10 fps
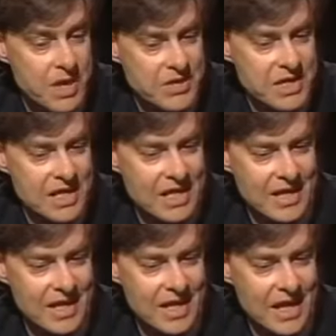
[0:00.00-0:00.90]
basically
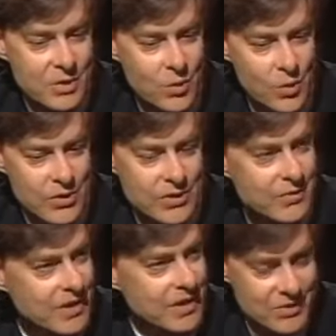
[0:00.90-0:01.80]
the headquarters of
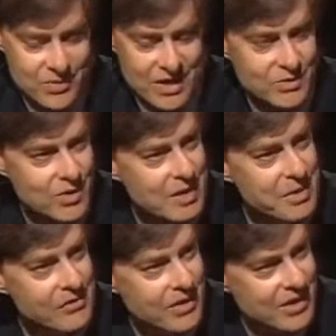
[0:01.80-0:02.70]
the Israeli
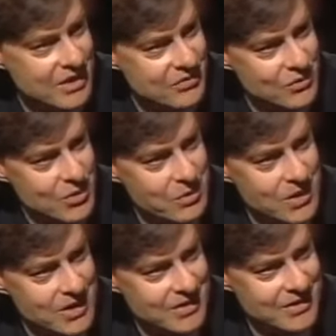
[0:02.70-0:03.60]
military industrial
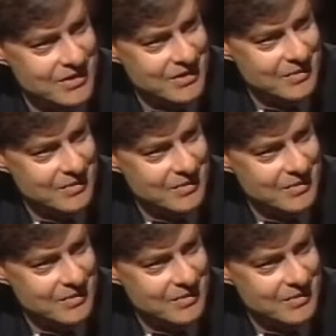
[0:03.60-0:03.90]
complex.